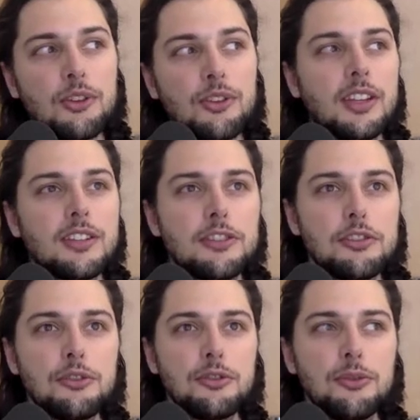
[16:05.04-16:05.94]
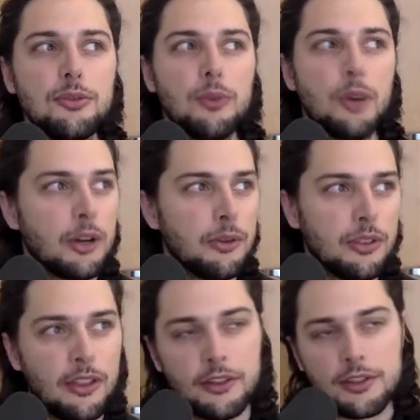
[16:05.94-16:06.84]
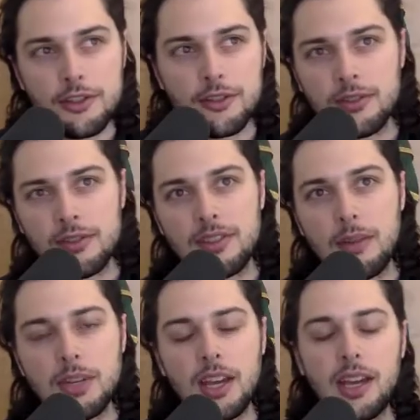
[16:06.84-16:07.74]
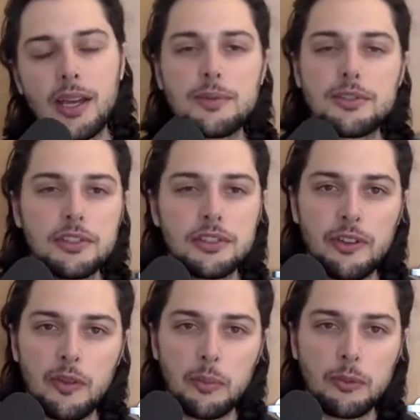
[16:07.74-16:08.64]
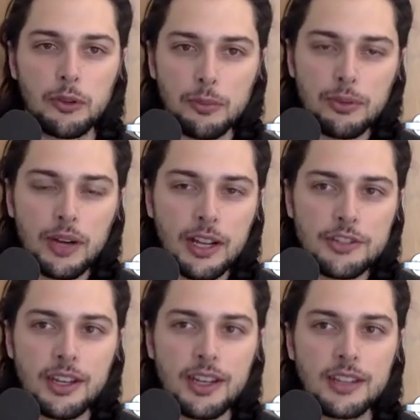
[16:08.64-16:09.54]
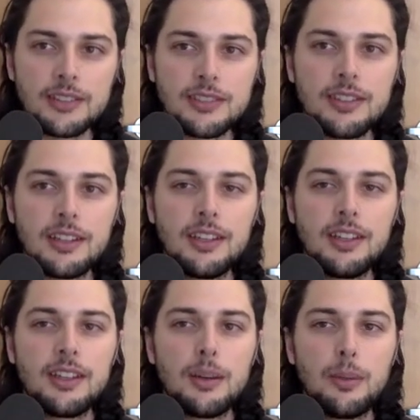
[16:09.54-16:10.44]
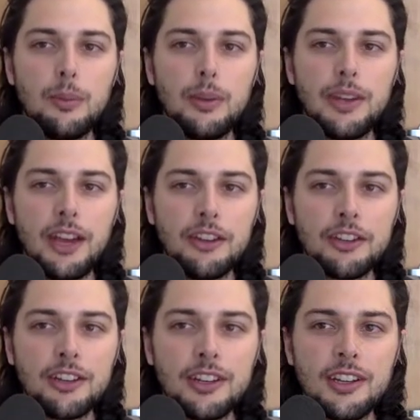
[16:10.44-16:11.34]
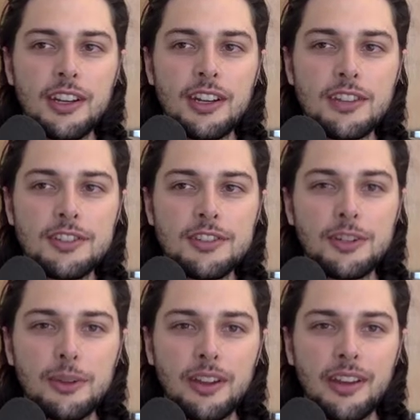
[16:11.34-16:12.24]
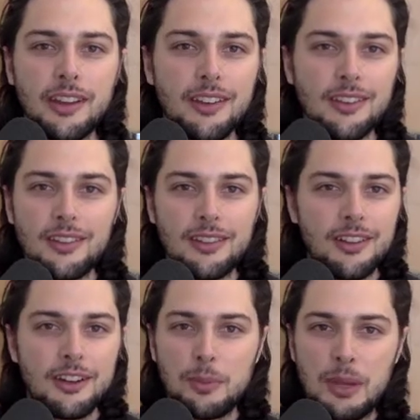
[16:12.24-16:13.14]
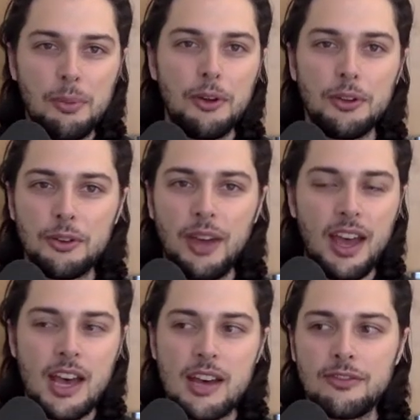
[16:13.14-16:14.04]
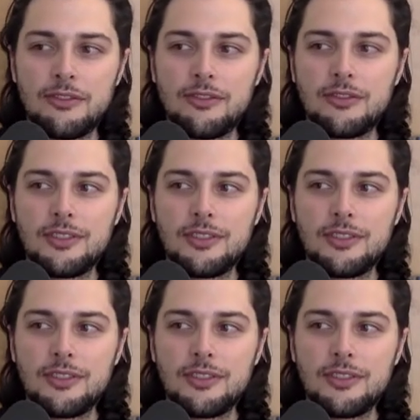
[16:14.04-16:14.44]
you get to work with other students sometimes, or you have a group project. But now you're in an industry where like there are people who have